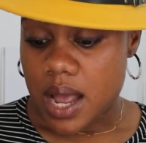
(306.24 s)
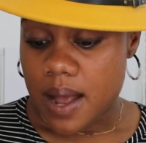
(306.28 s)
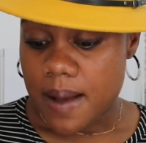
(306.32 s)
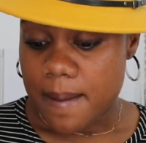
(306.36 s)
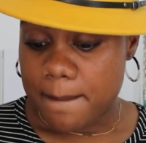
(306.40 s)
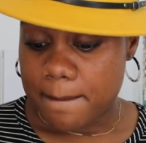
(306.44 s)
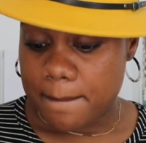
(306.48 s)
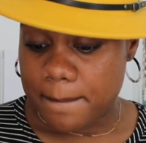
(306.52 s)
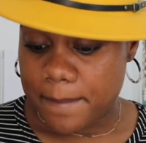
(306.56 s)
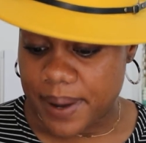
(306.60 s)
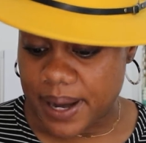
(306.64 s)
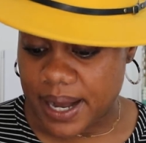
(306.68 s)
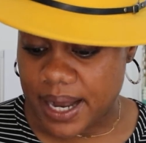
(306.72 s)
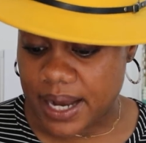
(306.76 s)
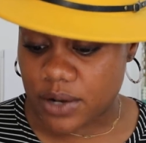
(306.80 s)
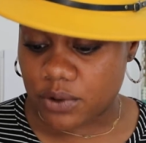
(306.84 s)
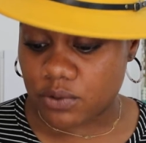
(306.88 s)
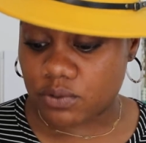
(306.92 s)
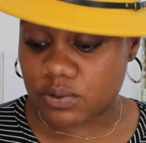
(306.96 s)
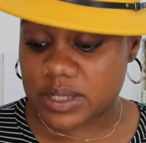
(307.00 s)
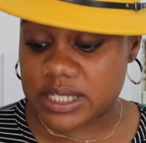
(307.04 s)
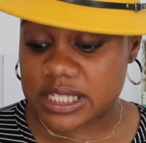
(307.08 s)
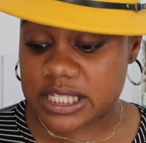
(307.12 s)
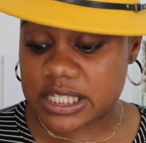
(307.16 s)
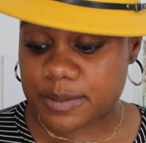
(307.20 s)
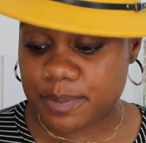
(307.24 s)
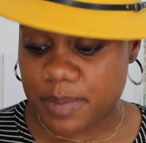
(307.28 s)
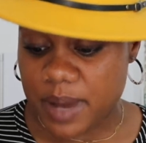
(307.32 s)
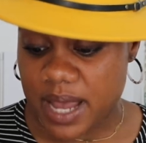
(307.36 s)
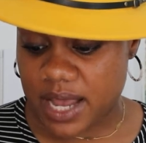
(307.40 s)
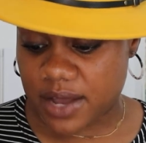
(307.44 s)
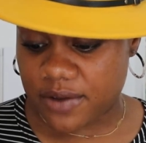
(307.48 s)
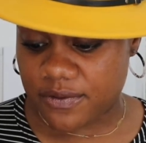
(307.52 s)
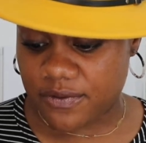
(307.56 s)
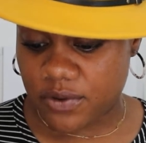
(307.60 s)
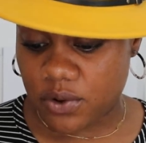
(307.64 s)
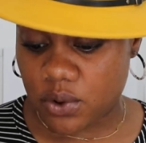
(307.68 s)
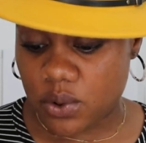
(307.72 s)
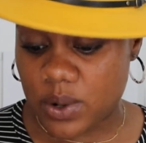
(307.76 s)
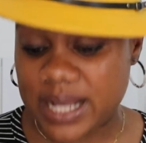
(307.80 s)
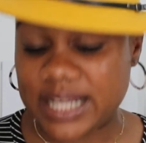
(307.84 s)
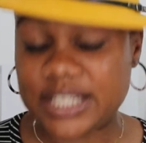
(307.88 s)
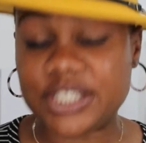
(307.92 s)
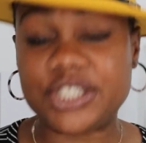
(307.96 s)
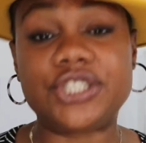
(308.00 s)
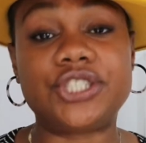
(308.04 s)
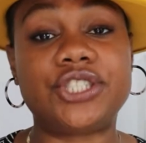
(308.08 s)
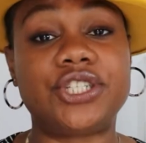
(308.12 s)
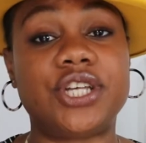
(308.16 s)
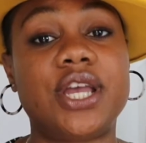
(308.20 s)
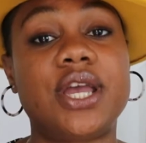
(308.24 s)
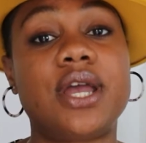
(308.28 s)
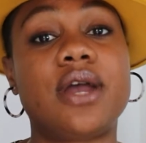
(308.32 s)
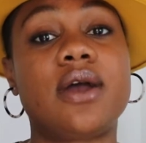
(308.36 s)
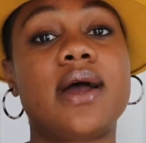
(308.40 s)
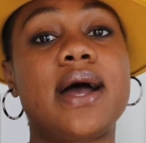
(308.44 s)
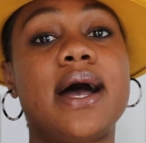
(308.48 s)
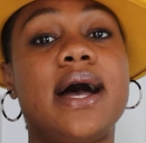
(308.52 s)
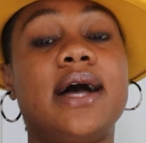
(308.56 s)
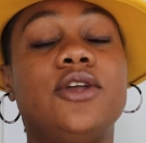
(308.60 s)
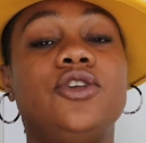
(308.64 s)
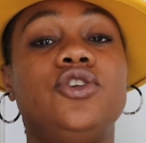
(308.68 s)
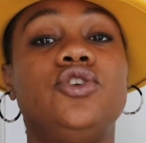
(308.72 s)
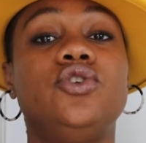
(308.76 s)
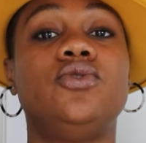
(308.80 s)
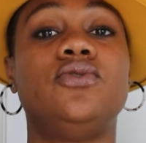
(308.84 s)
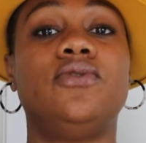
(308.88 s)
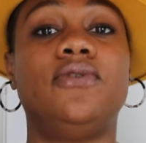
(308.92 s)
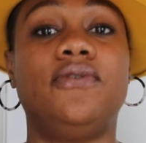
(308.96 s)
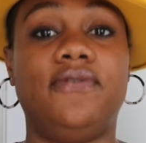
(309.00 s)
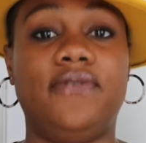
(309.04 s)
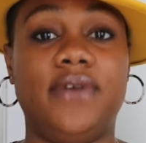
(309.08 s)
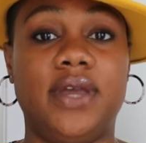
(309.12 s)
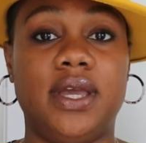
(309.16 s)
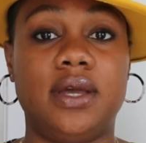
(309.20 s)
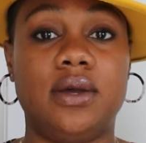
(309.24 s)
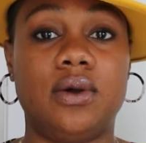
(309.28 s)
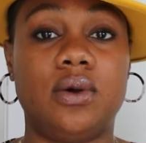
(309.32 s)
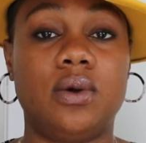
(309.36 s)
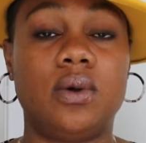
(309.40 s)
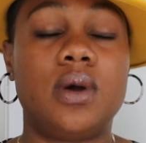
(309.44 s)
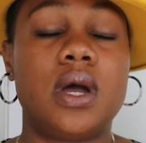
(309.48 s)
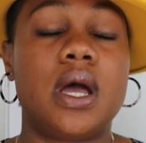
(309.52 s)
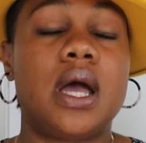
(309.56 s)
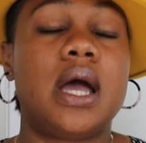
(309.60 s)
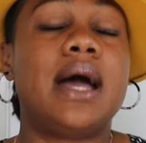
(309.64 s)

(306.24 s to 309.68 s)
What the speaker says: but respectful and share how you feel.